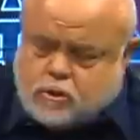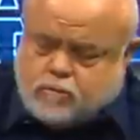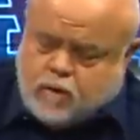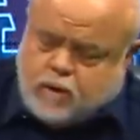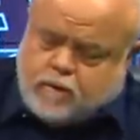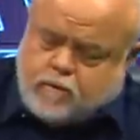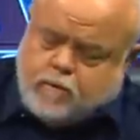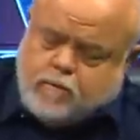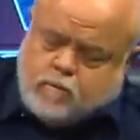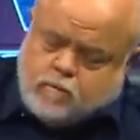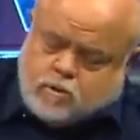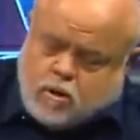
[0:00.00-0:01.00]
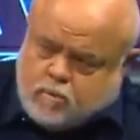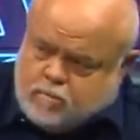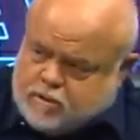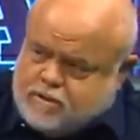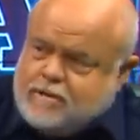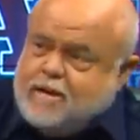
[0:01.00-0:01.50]
and we're talking
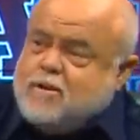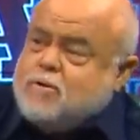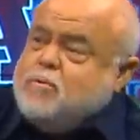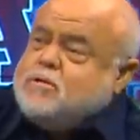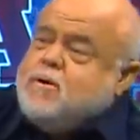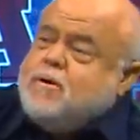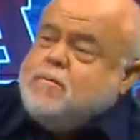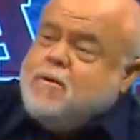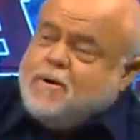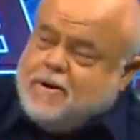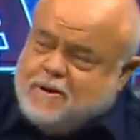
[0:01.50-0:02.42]
about theater, we're talking about